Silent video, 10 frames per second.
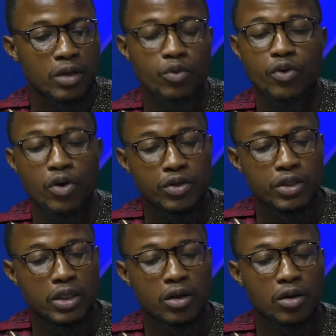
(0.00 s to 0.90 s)
And we've all
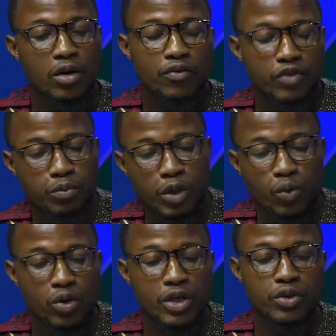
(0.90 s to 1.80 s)
seen a lot of
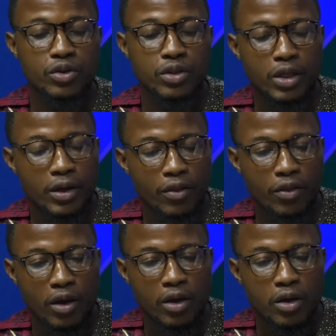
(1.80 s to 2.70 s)
speculations here and
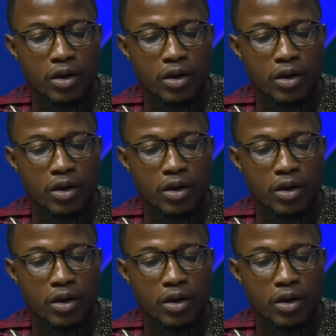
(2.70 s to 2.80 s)
there